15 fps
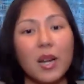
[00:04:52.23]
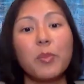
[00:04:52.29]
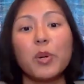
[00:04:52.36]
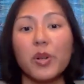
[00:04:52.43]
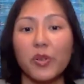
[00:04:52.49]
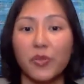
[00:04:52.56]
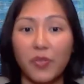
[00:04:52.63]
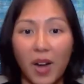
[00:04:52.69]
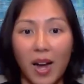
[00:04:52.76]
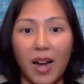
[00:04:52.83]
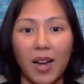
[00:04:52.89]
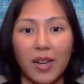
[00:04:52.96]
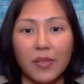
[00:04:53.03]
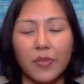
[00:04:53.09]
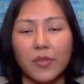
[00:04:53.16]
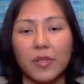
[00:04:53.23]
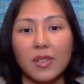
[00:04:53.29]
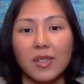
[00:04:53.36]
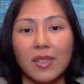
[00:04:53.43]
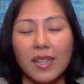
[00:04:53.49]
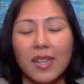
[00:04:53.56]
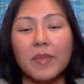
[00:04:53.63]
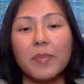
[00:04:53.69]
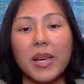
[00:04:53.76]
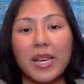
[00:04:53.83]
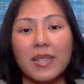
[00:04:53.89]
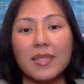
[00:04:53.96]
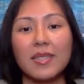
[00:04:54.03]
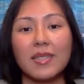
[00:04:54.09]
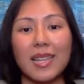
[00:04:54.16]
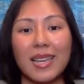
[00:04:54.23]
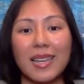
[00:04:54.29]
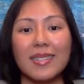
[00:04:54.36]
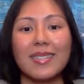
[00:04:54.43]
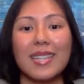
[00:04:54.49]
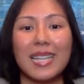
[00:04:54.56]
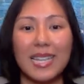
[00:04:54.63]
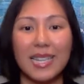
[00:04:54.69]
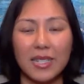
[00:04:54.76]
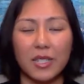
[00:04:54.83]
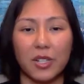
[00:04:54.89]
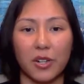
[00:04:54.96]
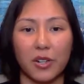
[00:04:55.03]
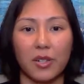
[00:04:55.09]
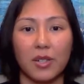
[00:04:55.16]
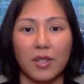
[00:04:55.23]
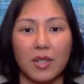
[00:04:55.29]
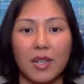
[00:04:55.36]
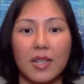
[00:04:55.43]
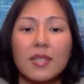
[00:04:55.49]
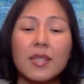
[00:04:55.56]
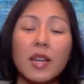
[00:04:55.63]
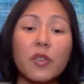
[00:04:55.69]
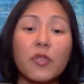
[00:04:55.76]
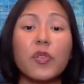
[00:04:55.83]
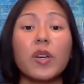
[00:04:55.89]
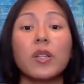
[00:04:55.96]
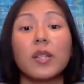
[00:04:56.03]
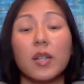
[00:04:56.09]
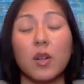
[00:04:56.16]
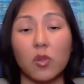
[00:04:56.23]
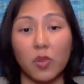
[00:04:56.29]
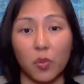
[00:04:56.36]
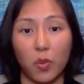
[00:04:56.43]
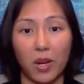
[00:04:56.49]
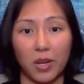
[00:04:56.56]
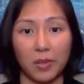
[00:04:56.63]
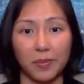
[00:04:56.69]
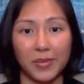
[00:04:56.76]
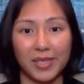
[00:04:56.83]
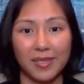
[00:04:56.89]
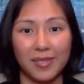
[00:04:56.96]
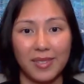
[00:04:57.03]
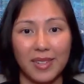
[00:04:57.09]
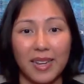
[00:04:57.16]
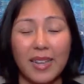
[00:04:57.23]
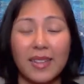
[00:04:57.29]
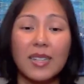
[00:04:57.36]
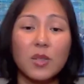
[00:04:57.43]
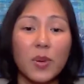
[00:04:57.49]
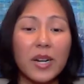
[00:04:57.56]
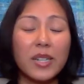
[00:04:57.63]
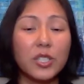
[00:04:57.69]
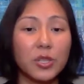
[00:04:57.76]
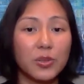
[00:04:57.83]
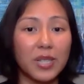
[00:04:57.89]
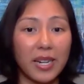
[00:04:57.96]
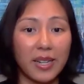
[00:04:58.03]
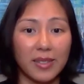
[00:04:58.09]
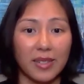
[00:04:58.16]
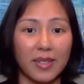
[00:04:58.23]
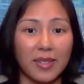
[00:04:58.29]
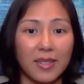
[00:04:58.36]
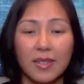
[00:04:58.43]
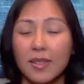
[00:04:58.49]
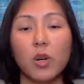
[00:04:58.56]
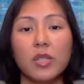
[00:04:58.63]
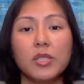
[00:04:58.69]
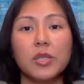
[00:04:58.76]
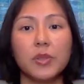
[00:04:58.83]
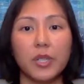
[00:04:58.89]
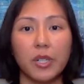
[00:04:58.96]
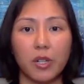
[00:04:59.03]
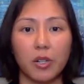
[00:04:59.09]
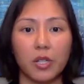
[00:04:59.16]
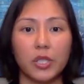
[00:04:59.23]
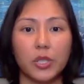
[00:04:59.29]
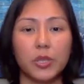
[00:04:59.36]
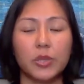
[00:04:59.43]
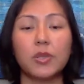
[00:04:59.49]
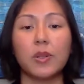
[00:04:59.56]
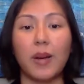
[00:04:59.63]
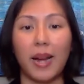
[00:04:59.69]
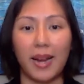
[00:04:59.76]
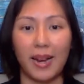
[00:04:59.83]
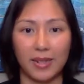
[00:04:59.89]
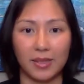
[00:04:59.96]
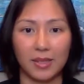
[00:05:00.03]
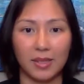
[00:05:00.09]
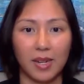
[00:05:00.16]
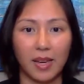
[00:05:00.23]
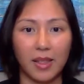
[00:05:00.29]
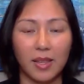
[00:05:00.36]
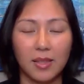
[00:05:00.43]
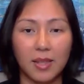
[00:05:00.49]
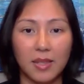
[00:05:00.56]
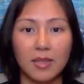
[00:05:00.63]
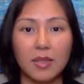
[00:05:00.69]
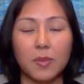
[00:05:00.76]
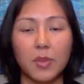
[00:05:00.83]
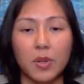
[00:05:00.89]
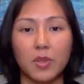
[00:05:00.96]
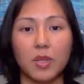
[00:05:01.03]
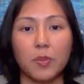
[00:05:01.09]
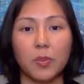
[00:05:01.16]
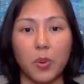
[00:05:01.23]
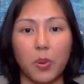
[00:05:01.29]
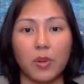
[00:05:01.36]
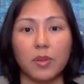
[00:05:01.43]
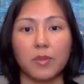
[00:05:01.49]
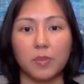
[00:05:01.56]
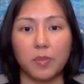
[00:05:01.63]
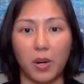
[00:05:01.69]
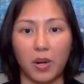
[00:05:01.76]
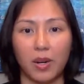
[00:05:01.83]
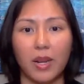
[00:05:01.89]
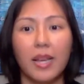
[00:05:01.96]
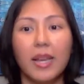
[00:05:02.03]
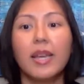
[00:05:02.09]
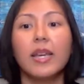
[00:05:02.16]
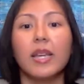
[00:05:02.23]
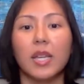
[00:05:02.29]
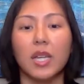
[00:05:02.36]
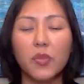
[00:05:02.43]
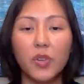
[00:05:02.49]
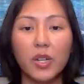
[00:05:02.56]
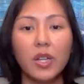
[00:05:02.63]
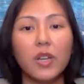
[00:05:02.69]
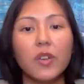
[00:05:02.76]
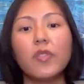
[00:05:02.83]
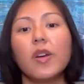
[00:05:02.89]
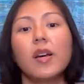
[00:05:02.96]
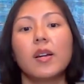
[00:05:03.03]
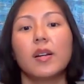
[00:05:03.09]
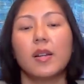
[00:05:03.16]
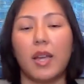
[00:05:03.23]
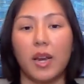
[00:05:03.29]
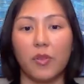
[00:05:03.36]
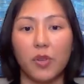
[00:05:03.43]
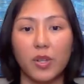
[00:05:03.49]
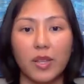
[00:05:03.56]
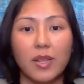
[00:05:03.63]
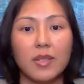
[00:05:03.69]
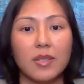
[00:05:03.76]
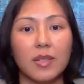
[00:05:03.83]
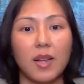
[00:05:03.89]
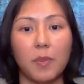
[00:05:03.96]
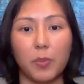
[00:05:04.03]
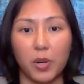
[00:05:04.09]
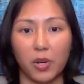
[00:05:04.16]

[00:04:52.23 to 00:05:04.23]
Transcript: the number of five, it makes things easier instead of feeling overwhelmed. And that's what I do daily. I want to encourage you to act. I think that's the most important part. Even if everything is